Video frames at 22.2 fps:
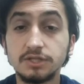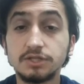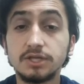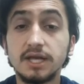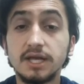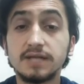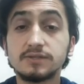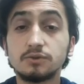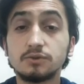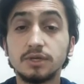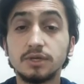
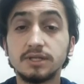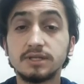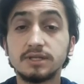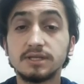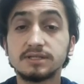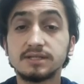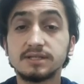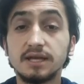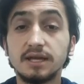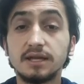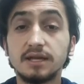
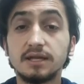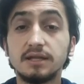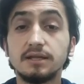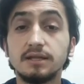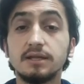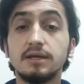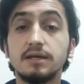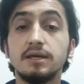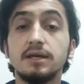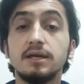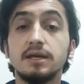gastrointestinal,
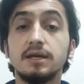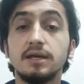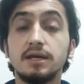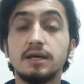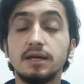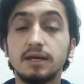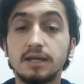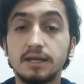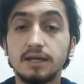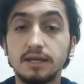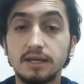
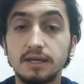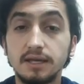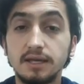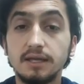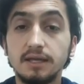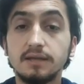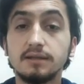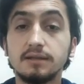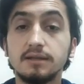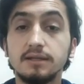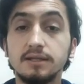
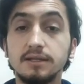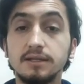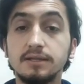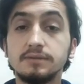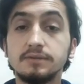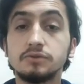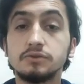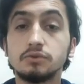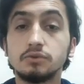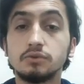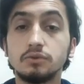it
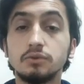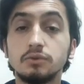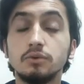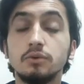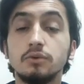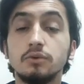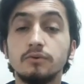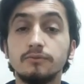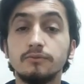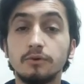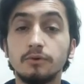leads
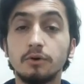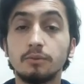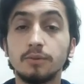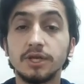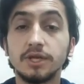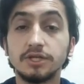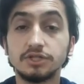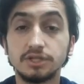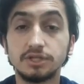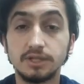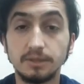to
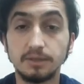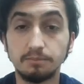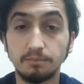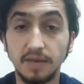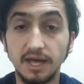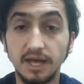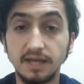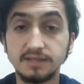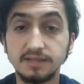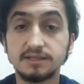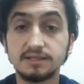formation of
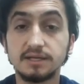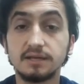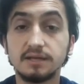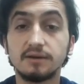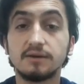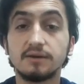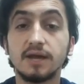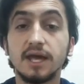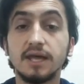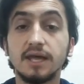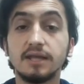mass
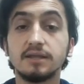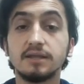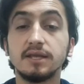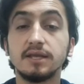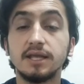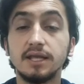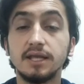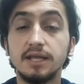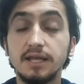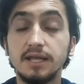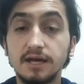in right
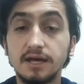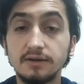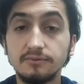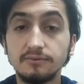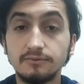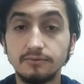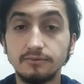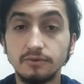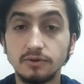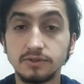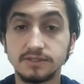iliac
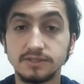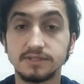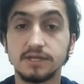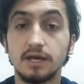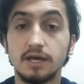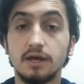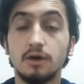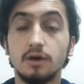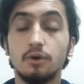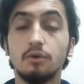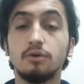fossa.
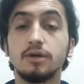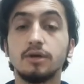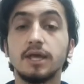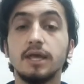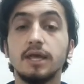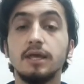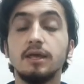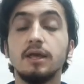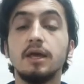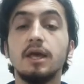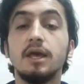
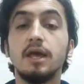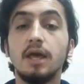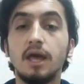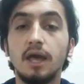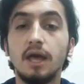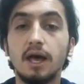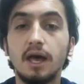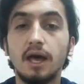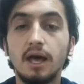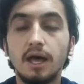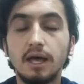Okay,
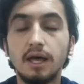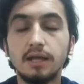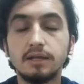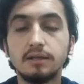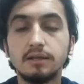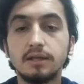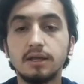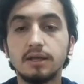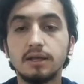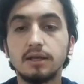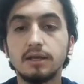and